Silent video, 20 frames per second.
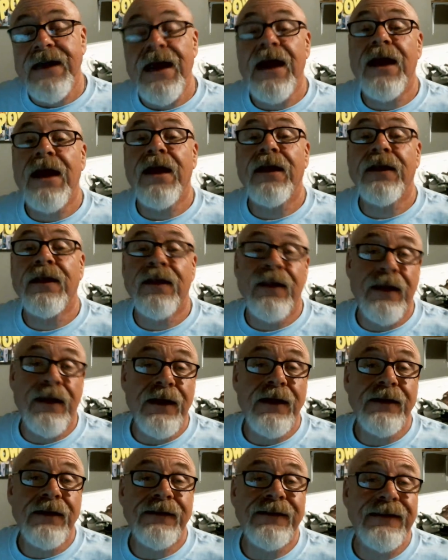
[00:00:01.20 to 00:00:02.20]
and
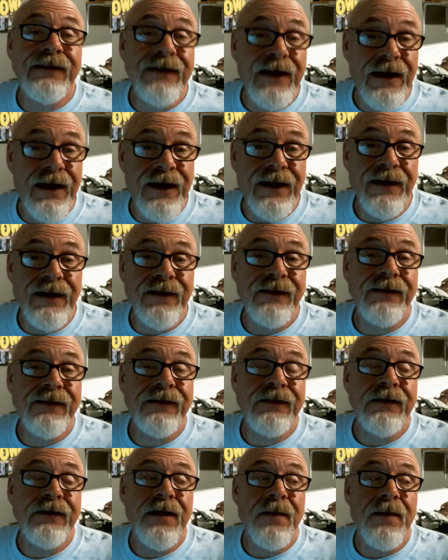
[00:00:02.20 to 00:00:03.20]
this
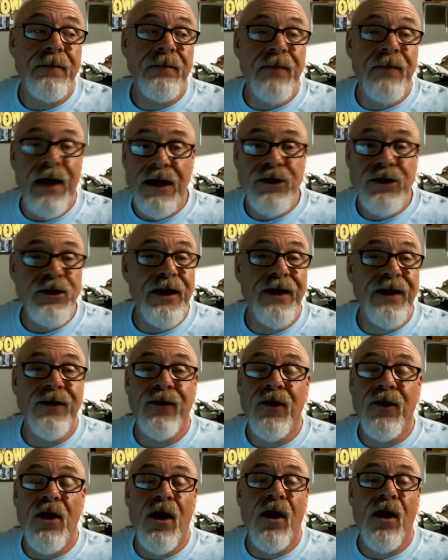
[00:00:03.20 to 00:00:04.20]
is my
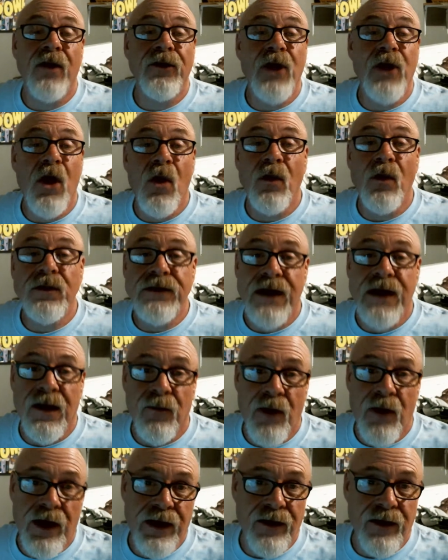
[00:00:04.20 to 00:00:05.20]
channel called Old Time
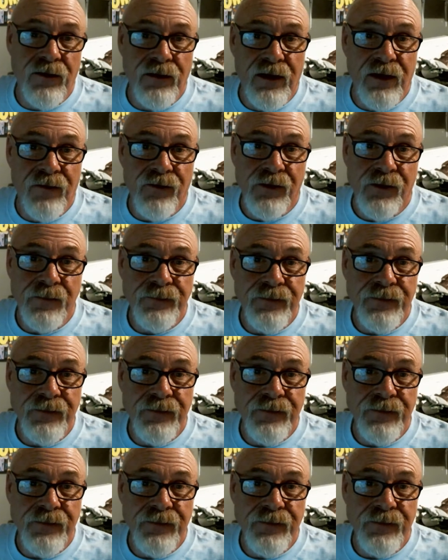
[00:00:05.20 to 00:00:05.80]
Radio Lover.